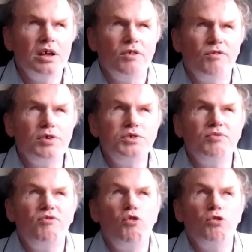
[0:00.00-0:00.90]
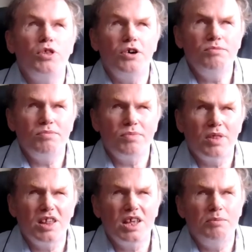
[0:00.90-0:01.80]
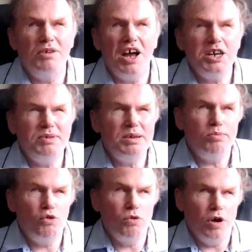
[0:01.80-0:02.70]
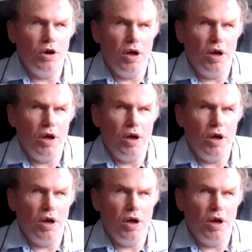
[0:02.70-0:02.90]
First of all, though, blind people